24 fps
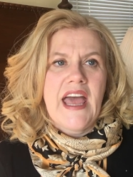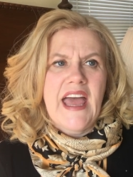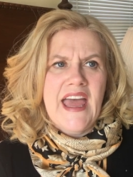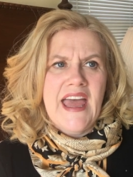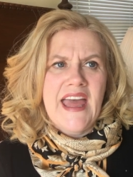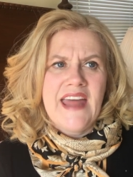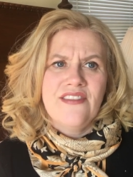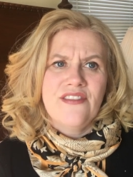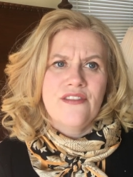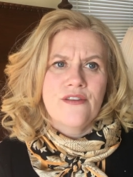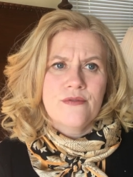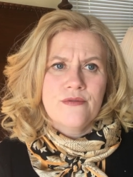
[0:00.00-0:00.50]

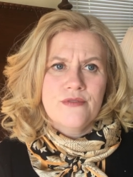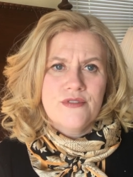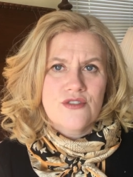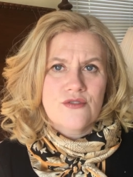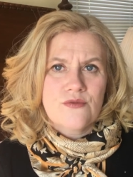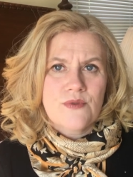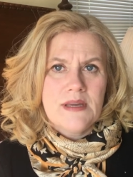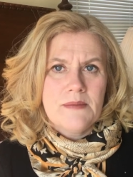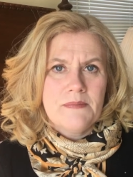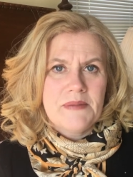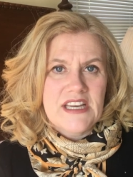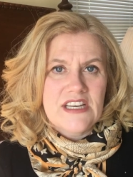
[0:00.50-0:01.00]
And those
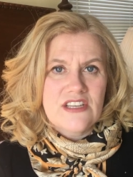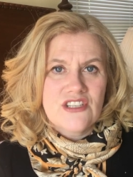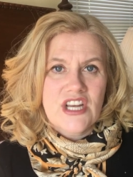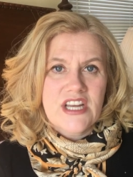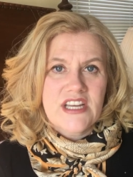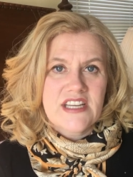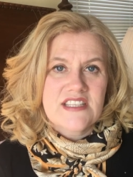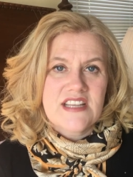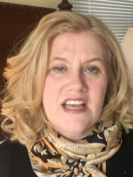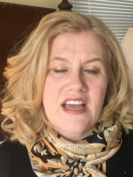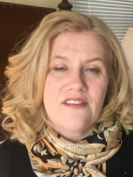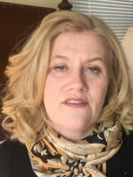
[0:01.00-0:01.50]
3
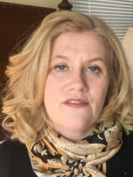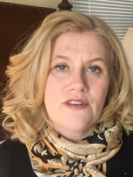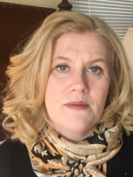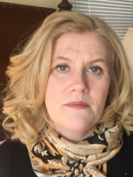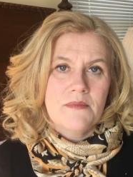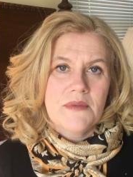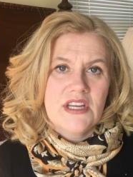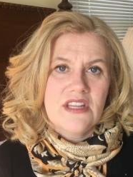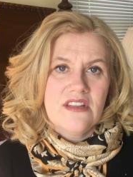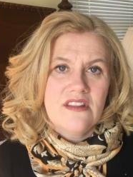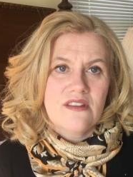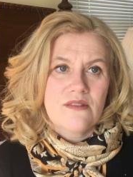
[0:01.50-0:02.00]
paychecks every
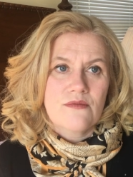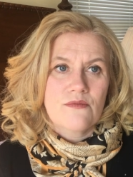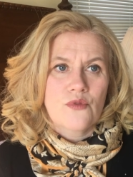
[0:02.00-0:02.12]
month